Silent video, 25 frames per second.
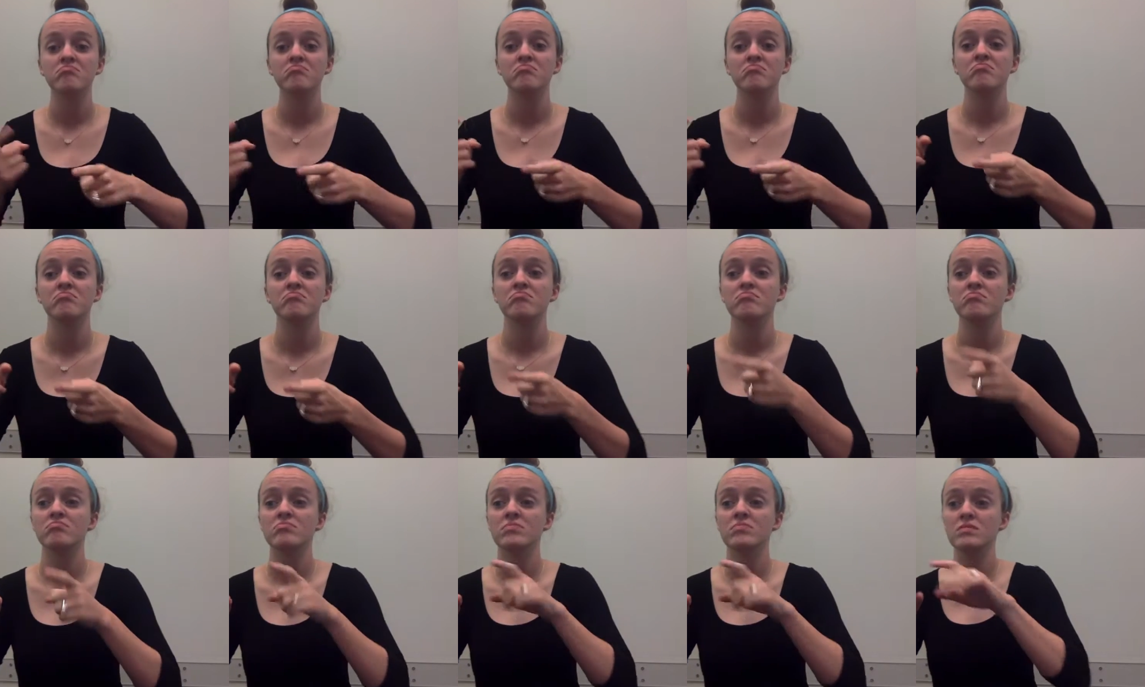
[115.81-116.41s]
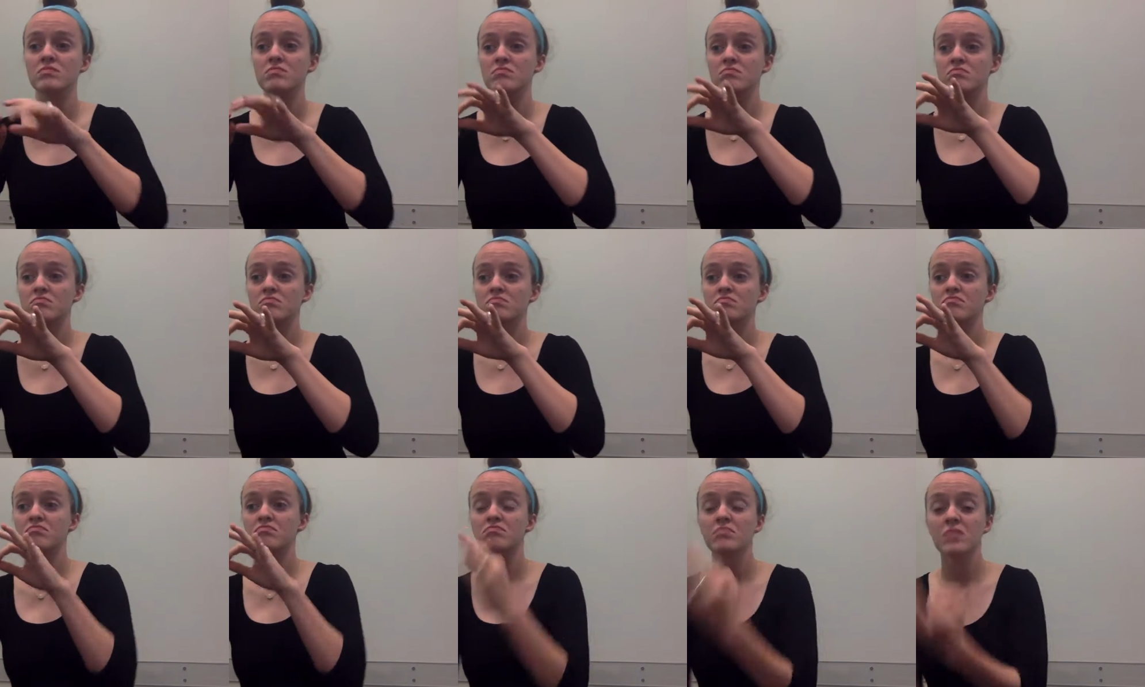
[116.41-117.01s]
parents of
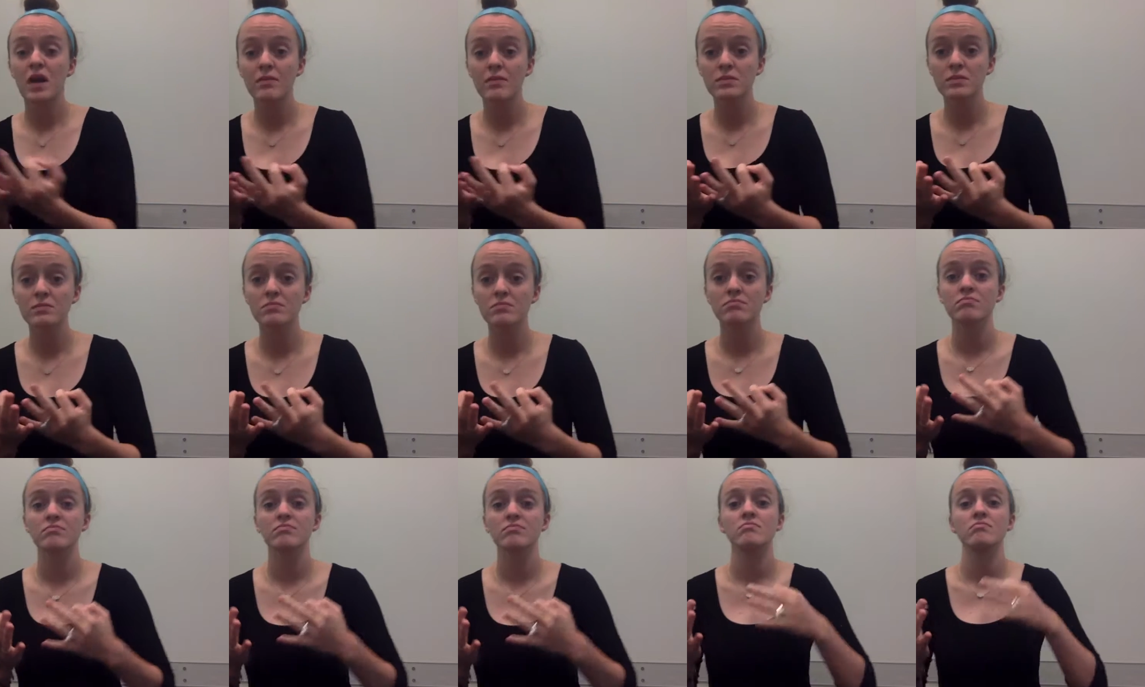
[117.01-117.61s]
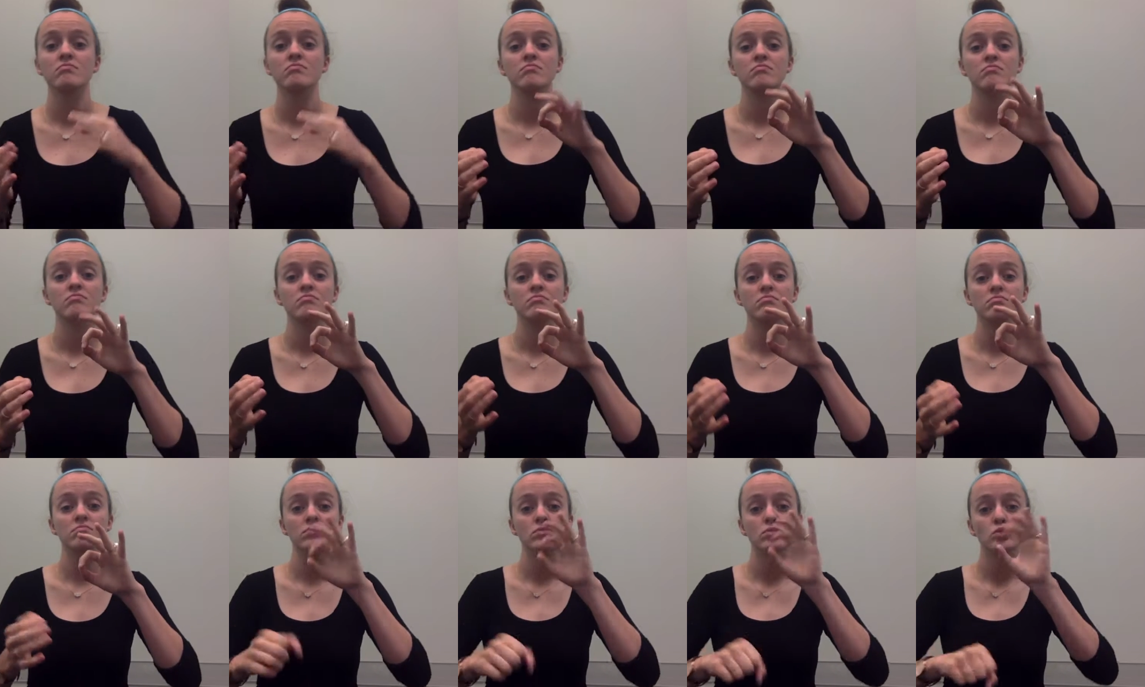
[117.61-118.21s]
childhood friends. It
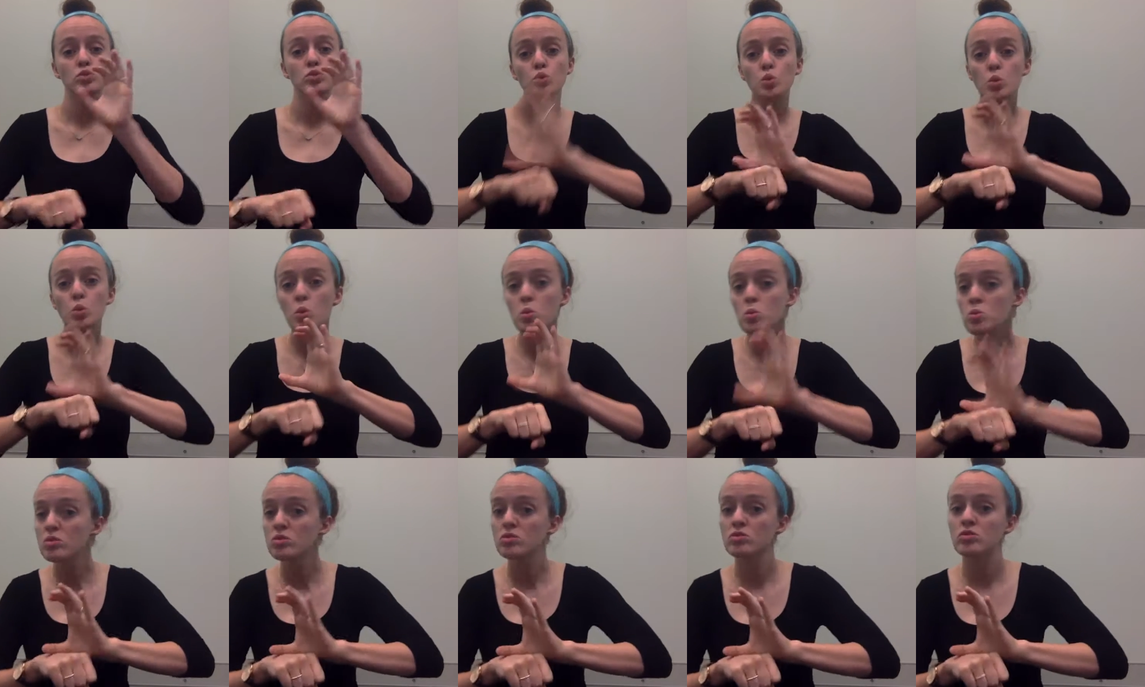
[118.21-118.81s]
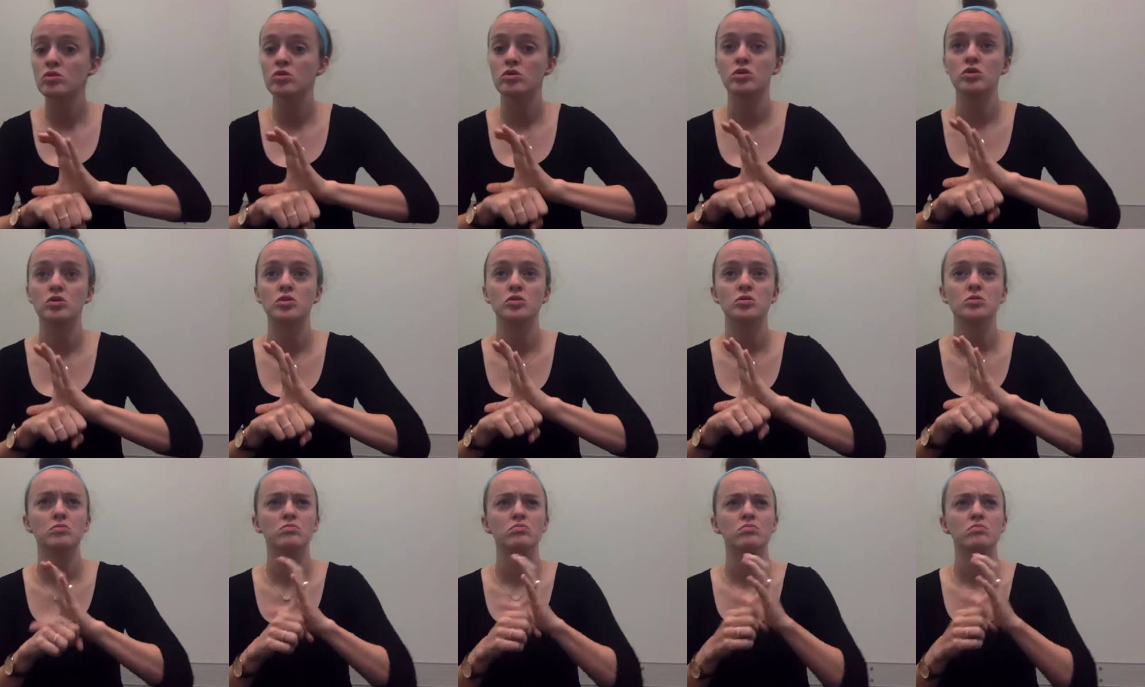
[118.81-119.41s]
was just a better
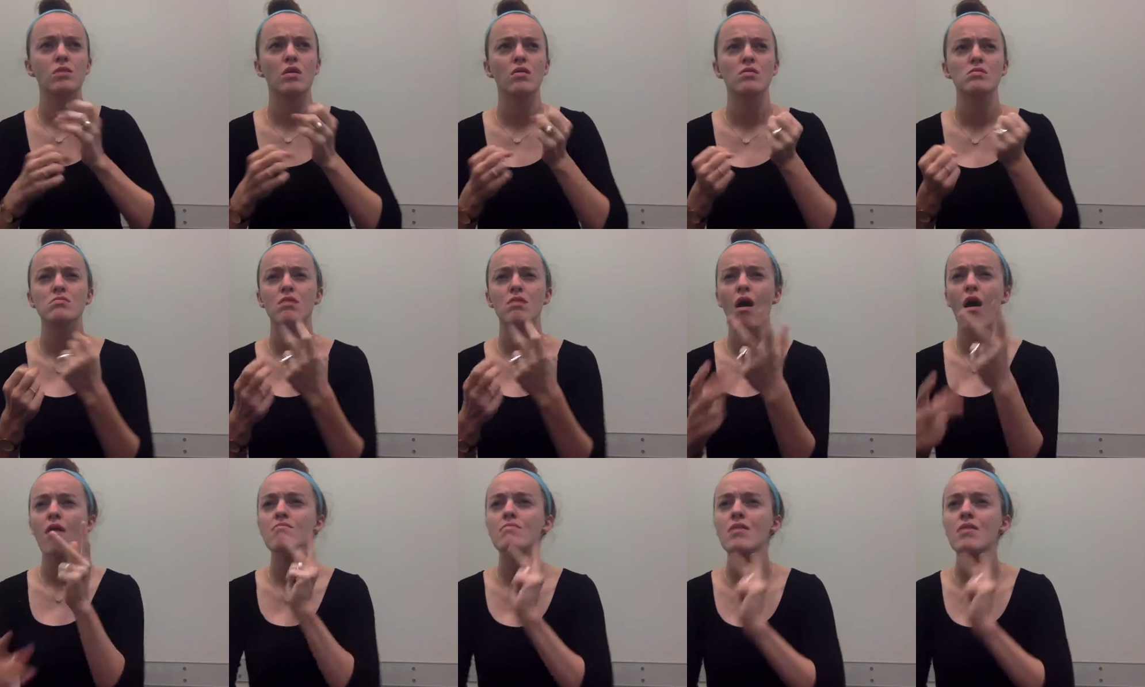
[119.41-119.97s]
connection for me.